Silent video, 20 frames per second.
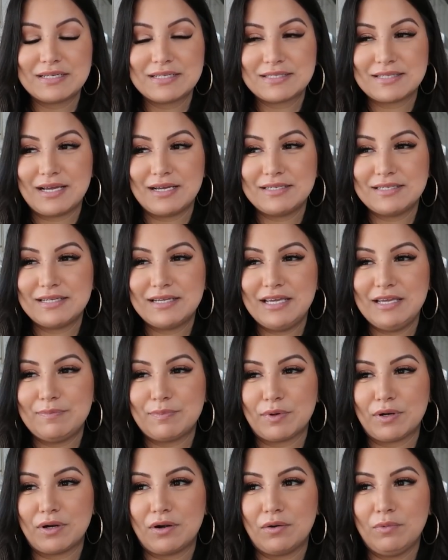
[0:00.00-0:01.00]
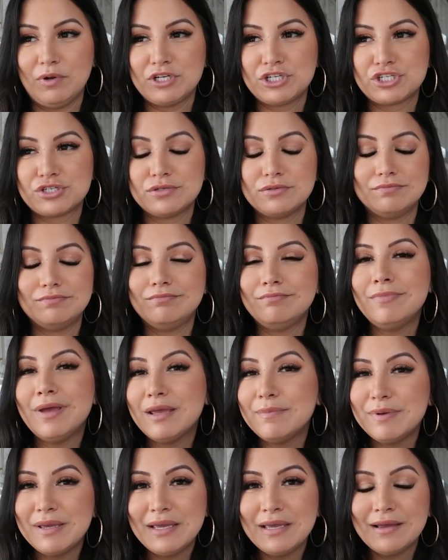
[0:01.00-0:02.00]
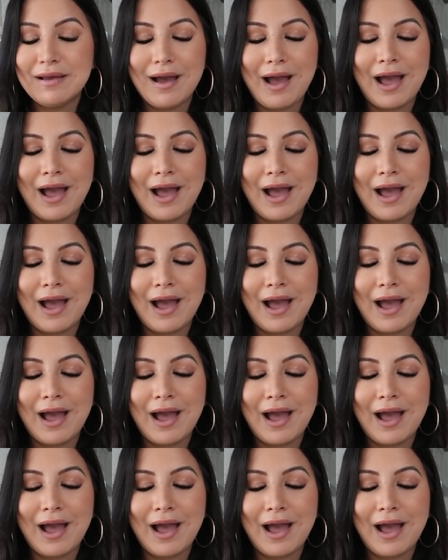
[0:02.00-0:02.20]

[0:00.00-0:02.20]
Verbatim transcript: decide to keep her, which maybe,